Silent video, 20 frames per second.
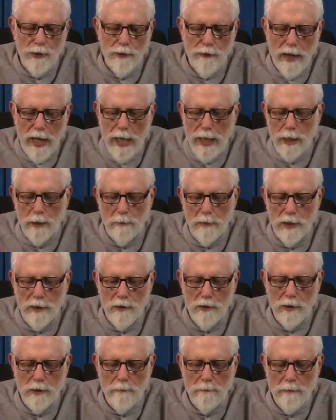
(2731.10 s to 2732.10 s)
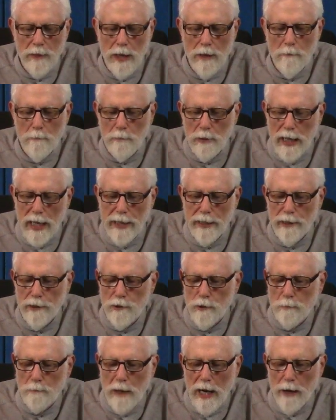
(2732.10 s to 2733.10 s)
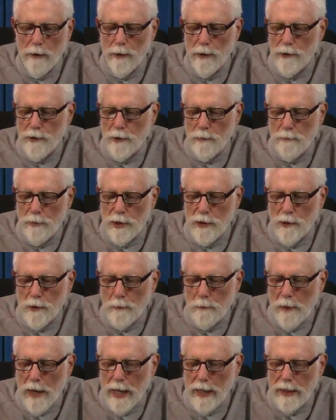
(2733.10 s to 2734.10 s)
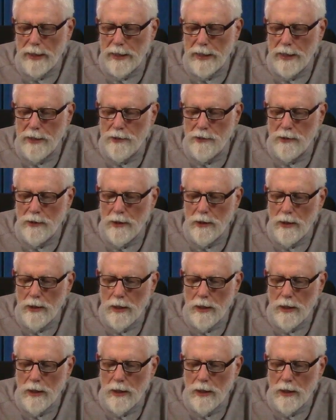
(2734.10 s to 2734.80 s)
of elements, planets, powers, and principalities